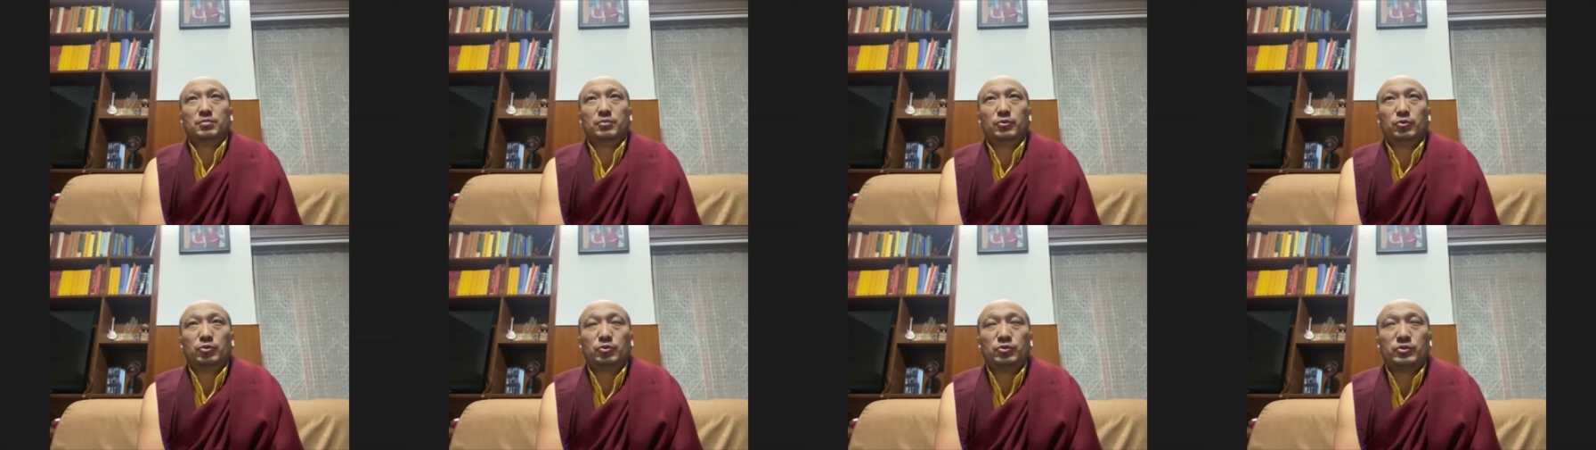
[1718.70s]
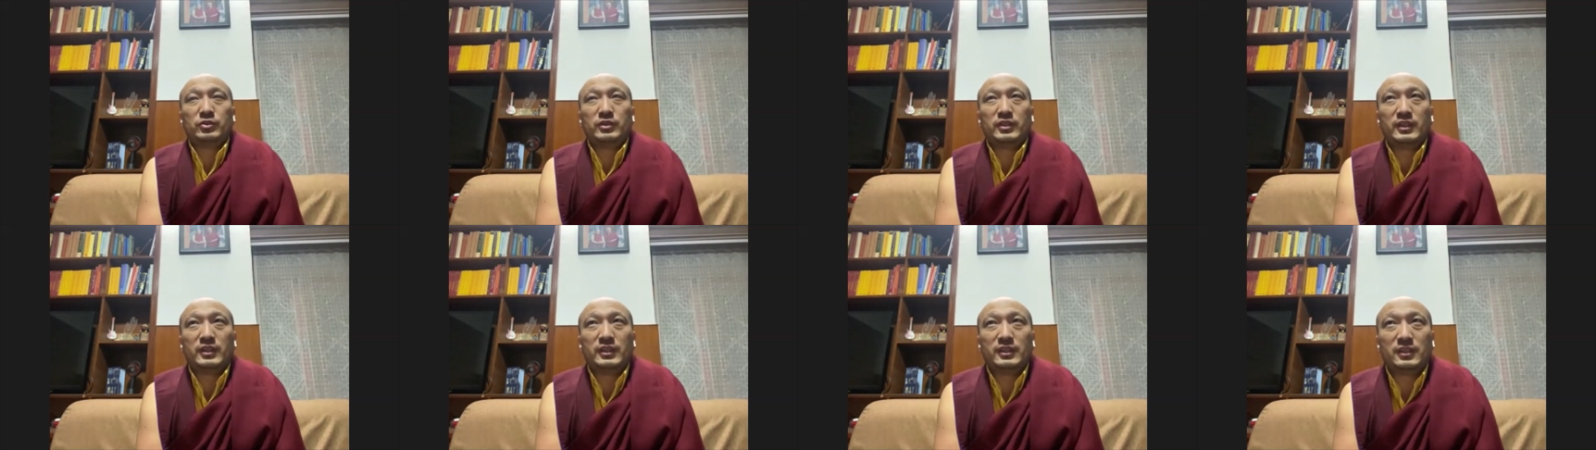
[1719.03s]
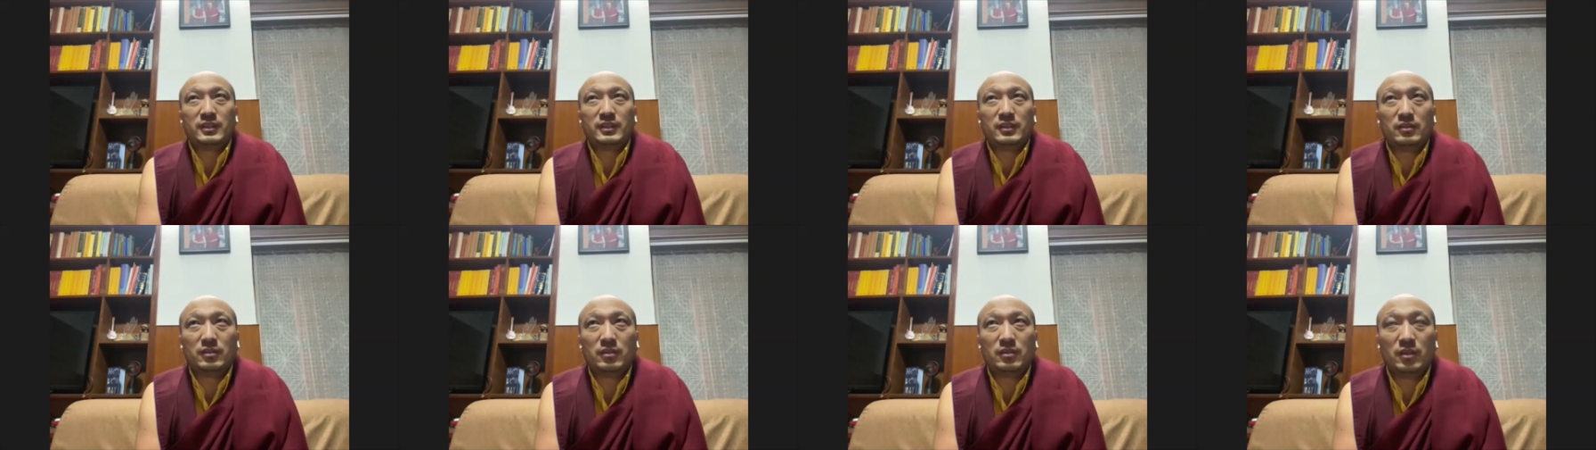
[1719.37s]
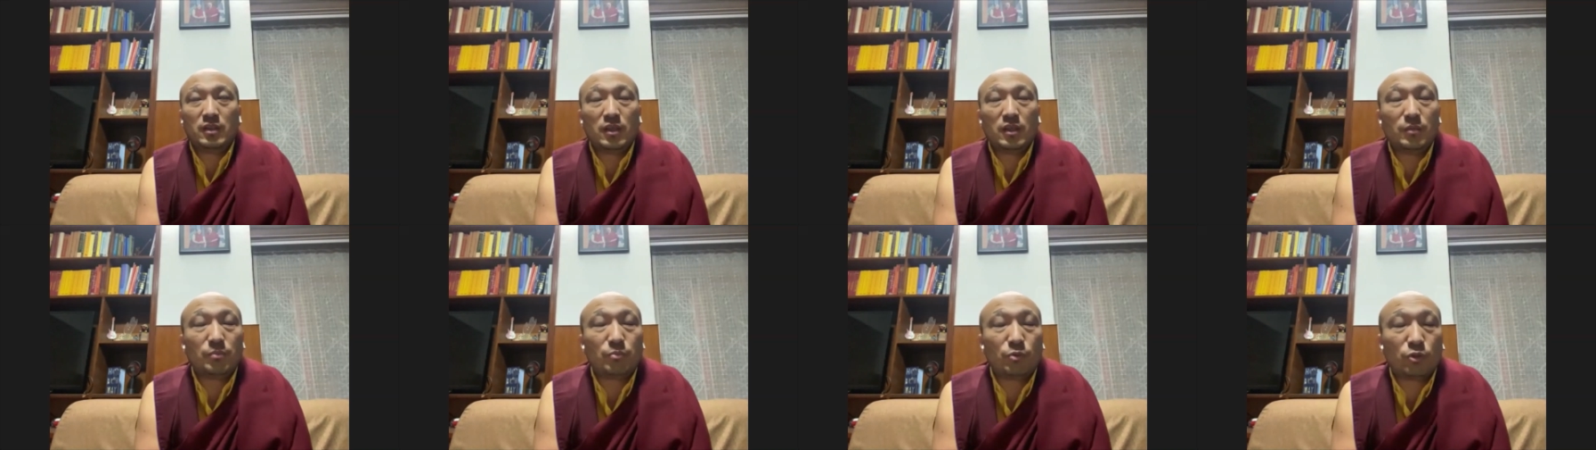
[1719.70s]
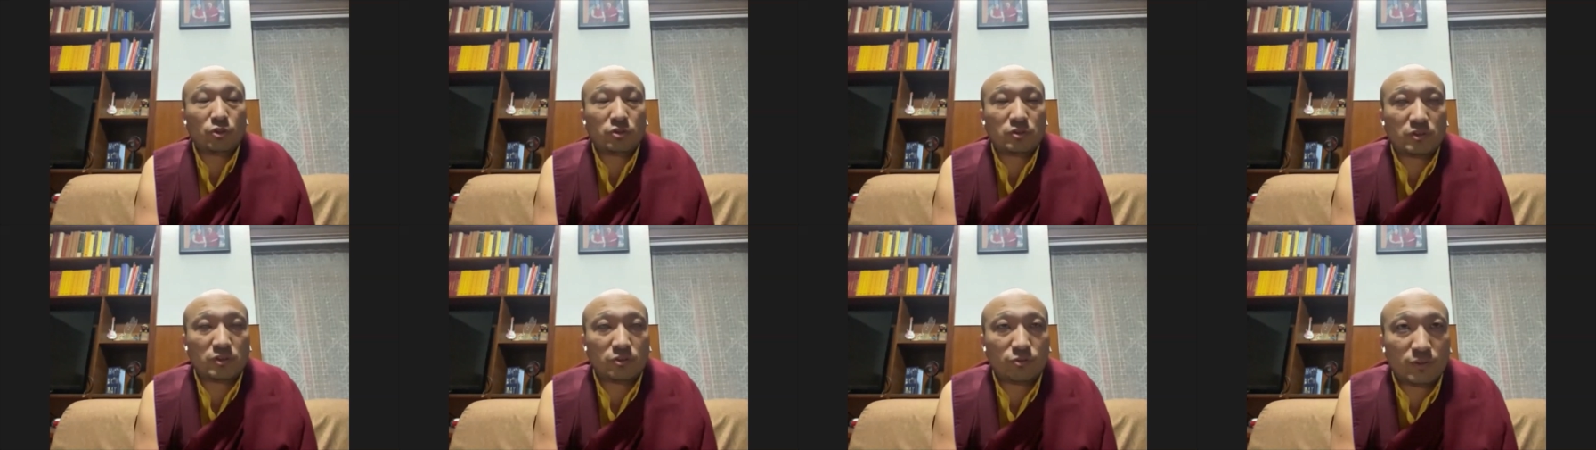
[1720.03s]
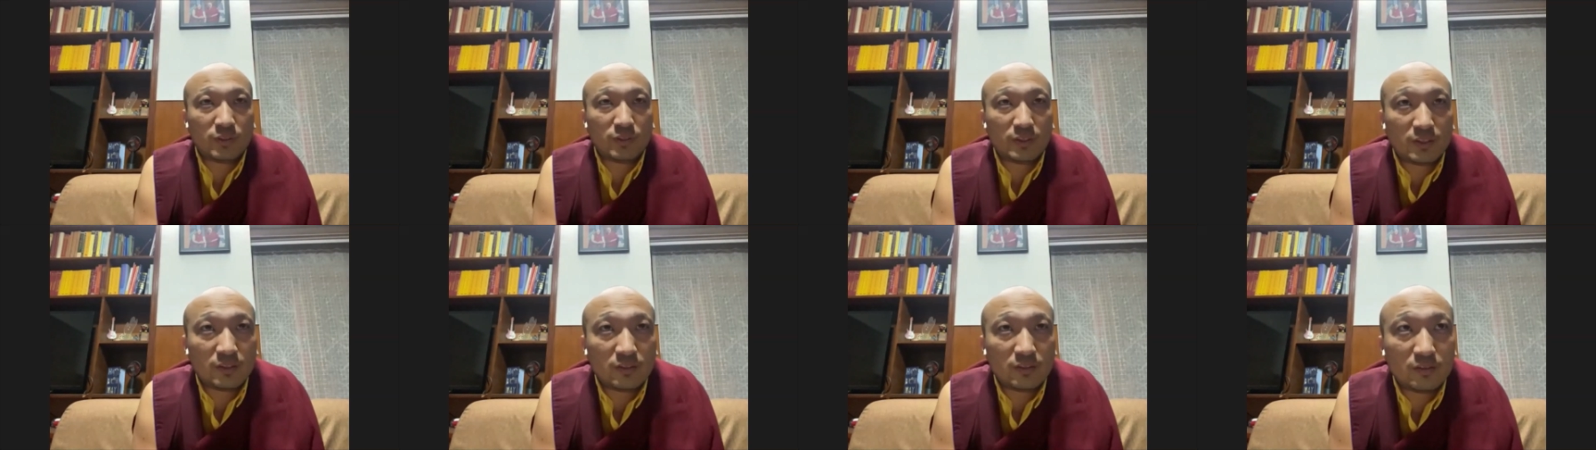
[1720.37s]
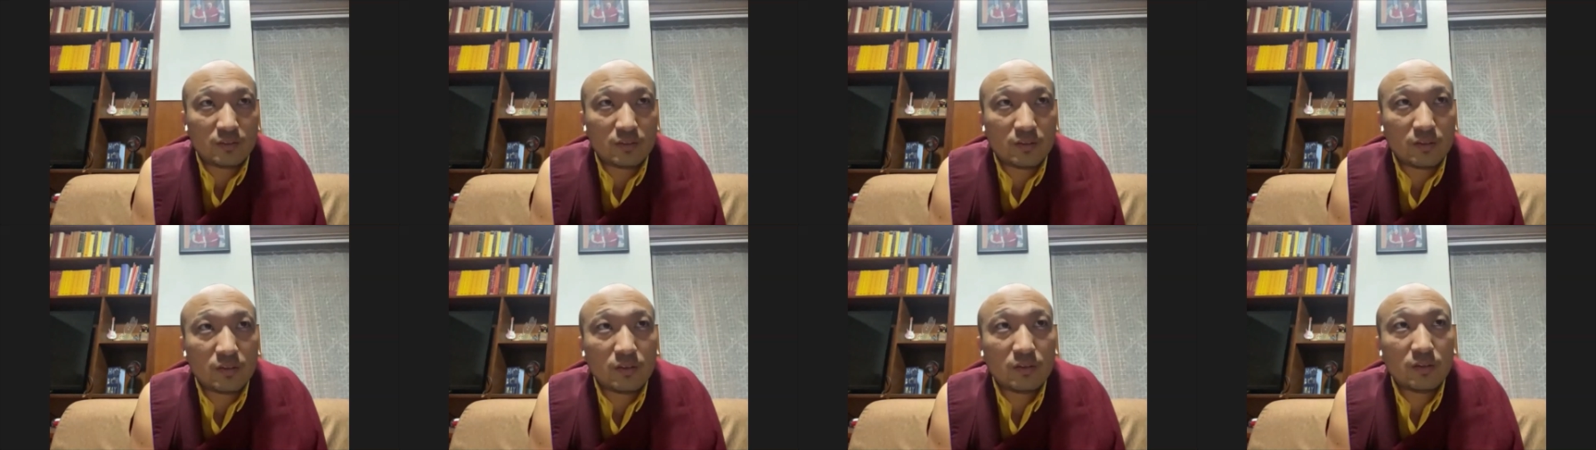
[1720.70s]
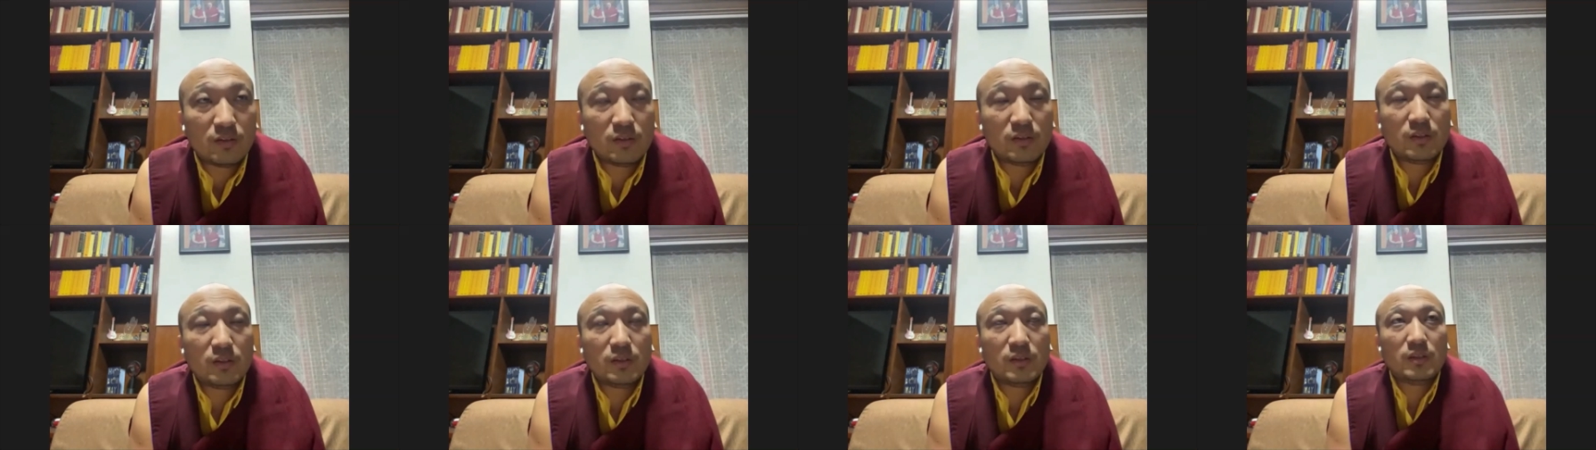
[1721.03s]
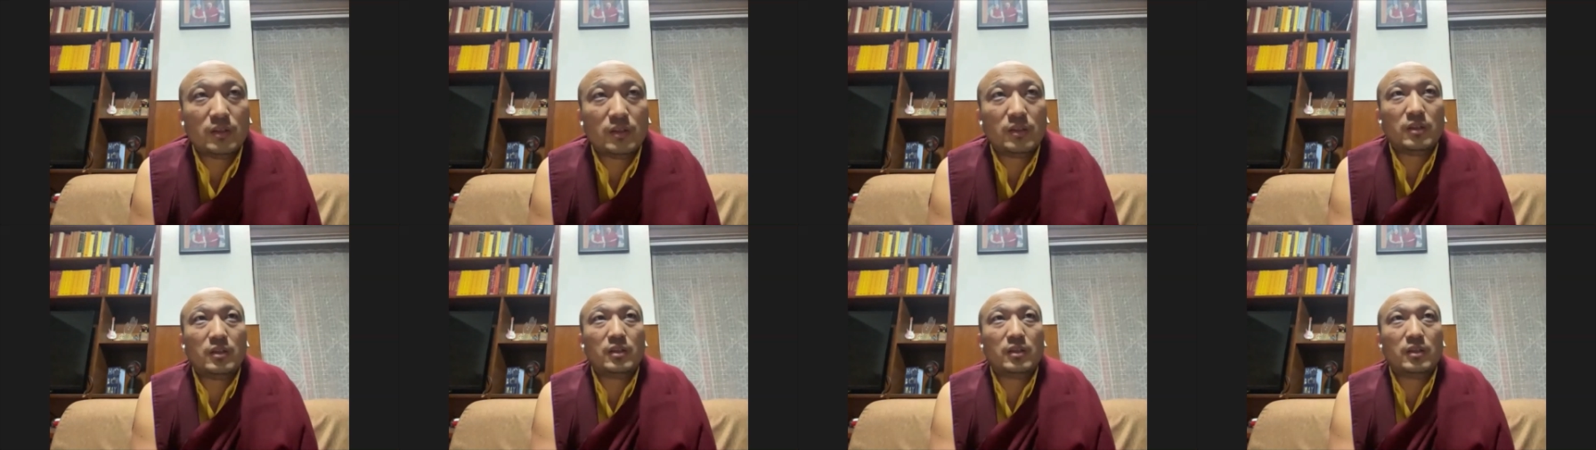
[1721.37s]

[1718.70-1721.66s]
when I was doing the prostration, uh, prostrations.